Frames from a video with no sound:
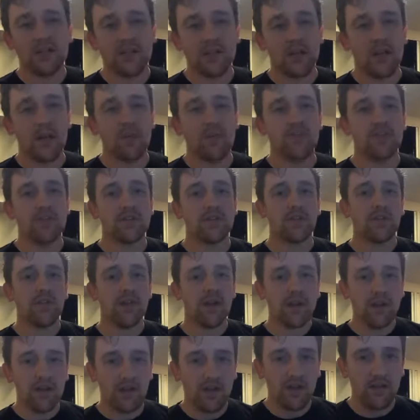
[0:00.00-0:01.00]
them, and so
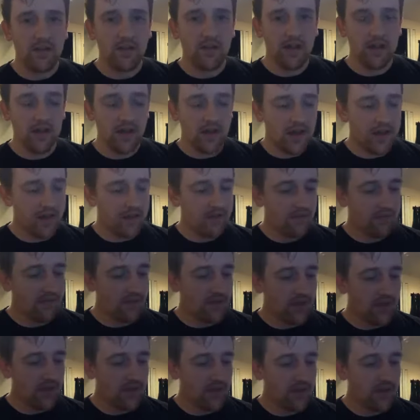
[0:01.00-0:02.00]
they can they can have
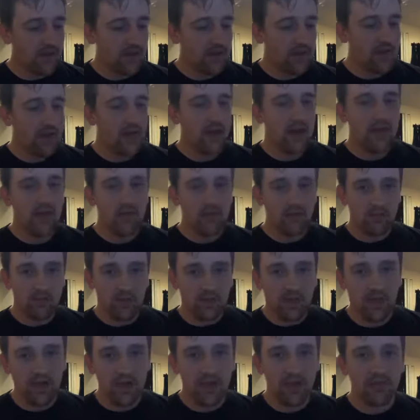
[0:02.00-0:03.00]
faith and then
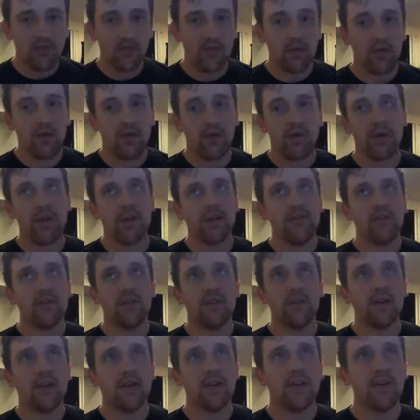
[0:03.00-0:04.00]
believe, or even
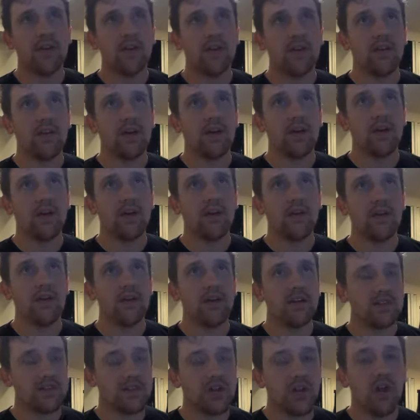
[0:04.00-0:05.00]
the idea that
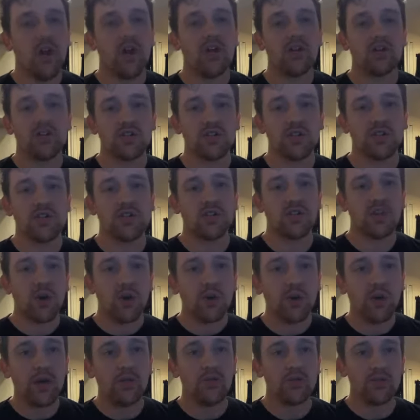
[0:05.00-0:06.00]
His call is just
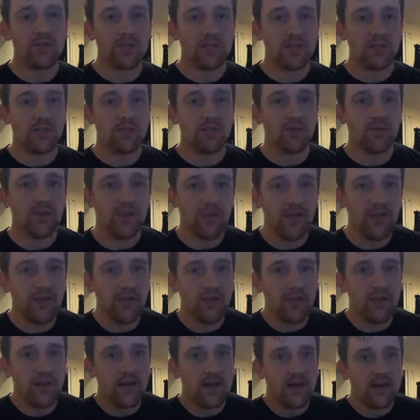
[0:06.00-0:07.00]
so irresistible that
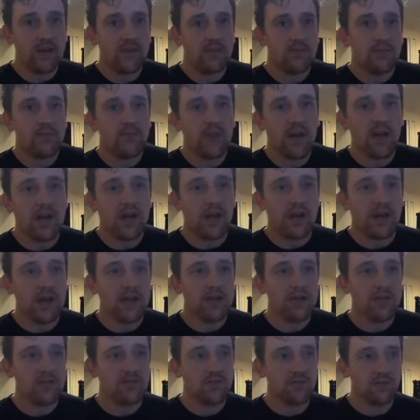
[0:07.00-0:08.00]
that
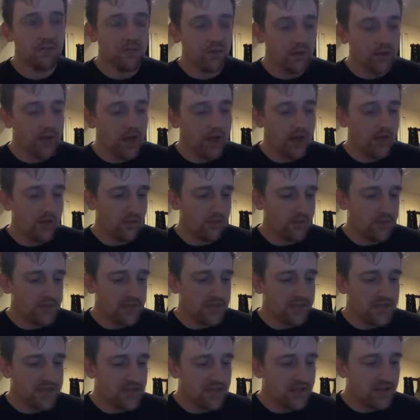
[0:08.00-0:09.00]
mankind just will not
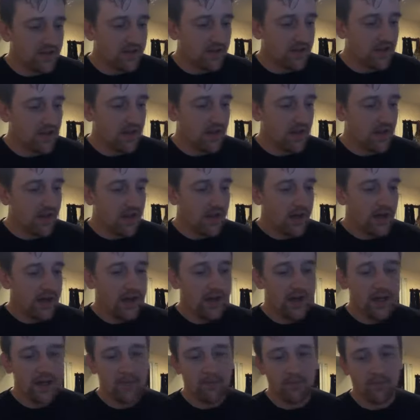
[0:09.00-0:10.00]
resist it.
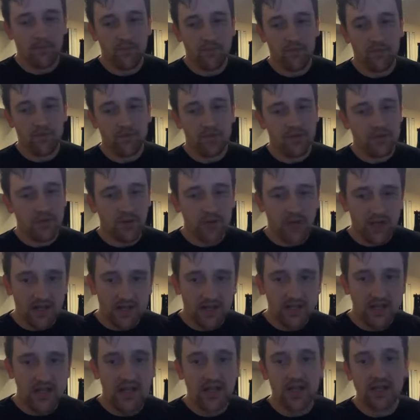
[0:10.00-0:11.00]
Um, so he's going
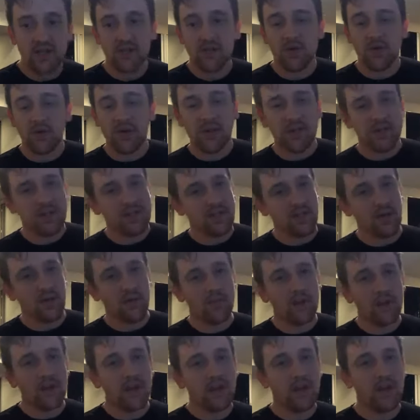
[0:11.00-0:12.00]
against that. He's going against the
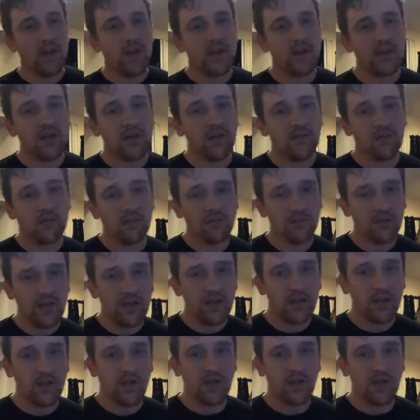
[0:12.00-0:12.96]
Arminian idea of prevenient